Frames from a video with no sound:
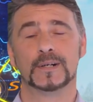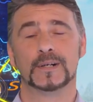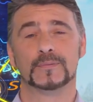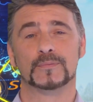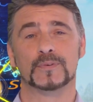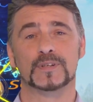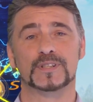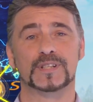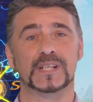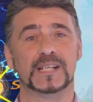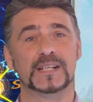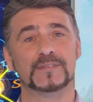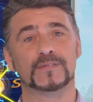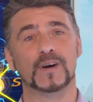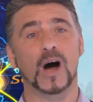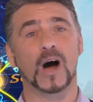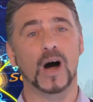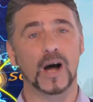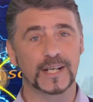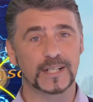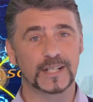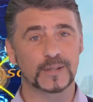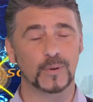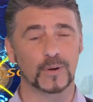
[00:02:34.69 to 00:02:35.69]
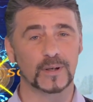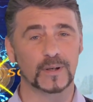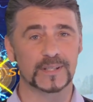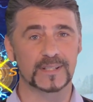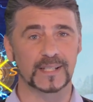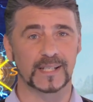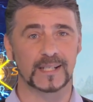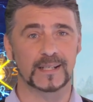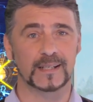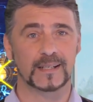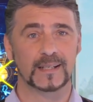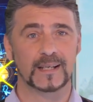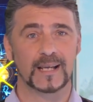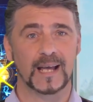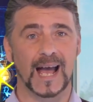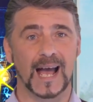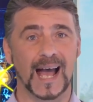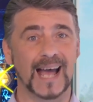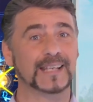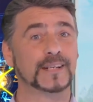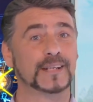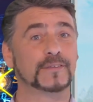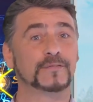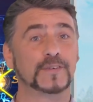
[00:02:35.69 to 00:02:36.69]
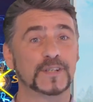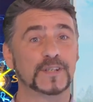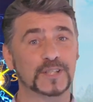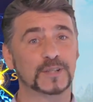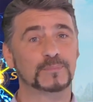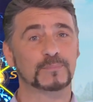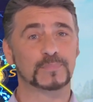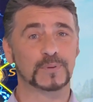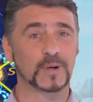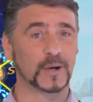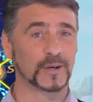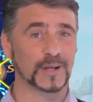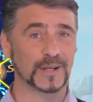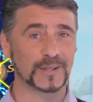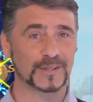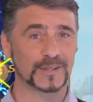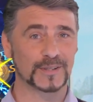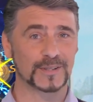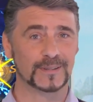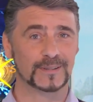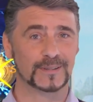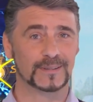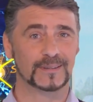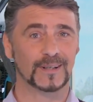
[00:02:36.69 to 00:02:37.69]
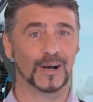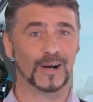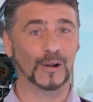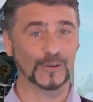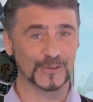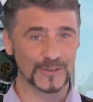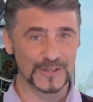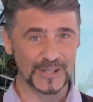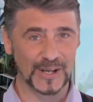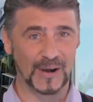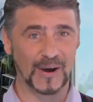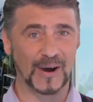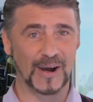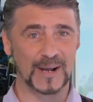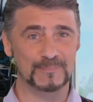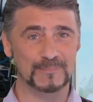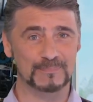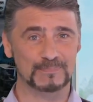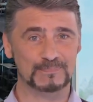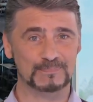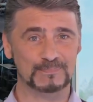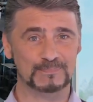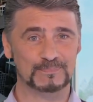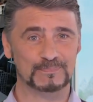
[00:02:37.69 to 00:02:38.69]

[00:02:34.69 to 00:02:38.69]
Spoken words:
receive high quality and efficient products on time.